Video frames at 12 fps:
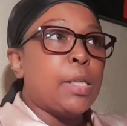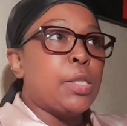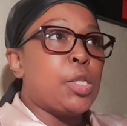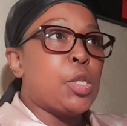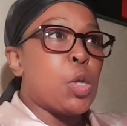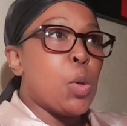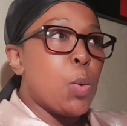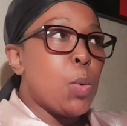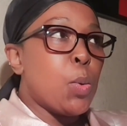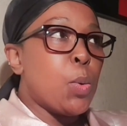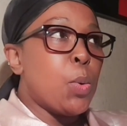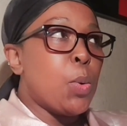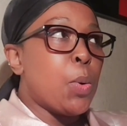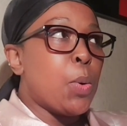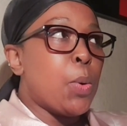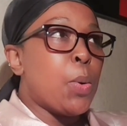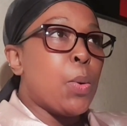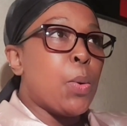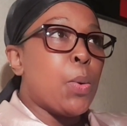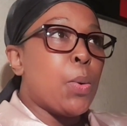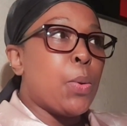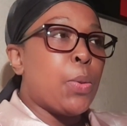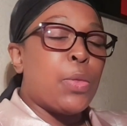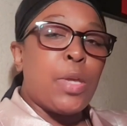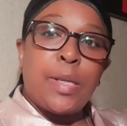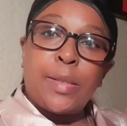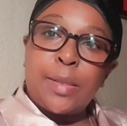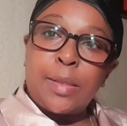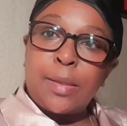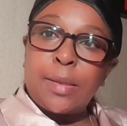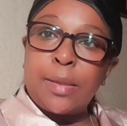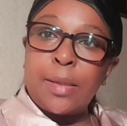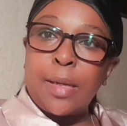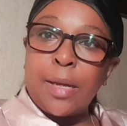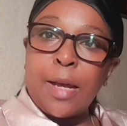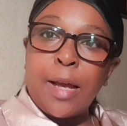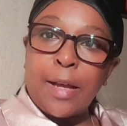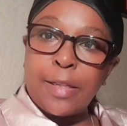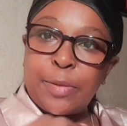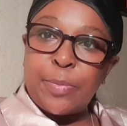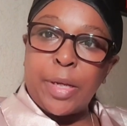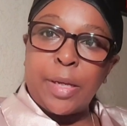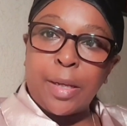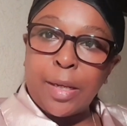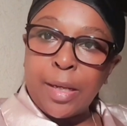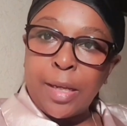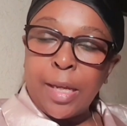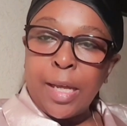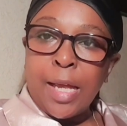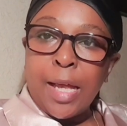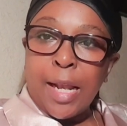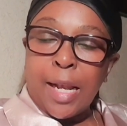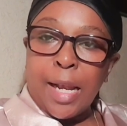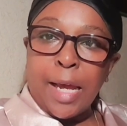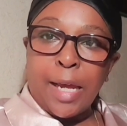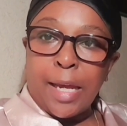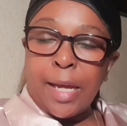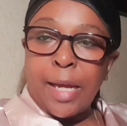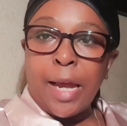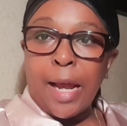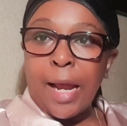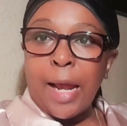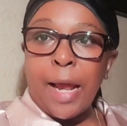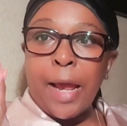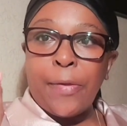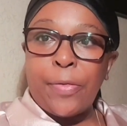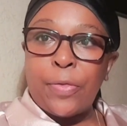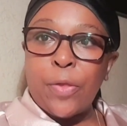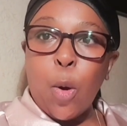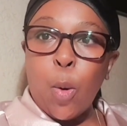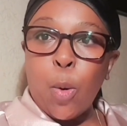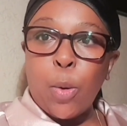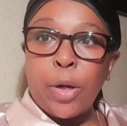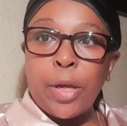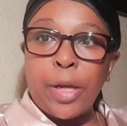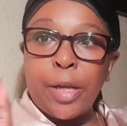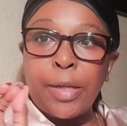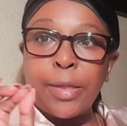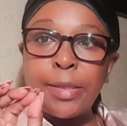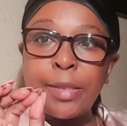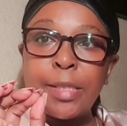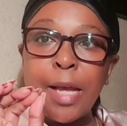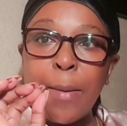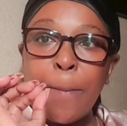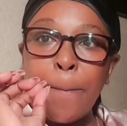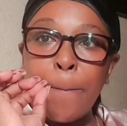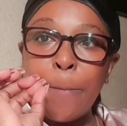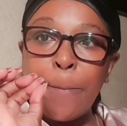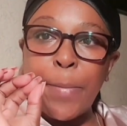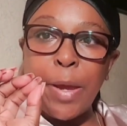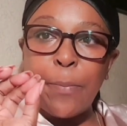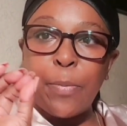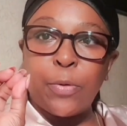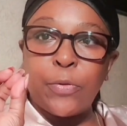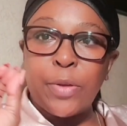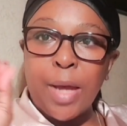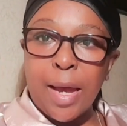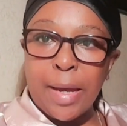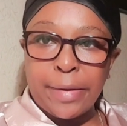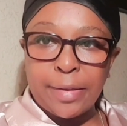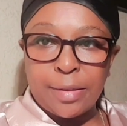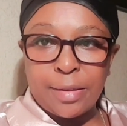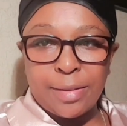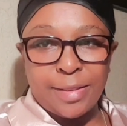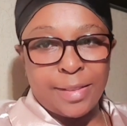So this has been like a thorn in some people's eyes.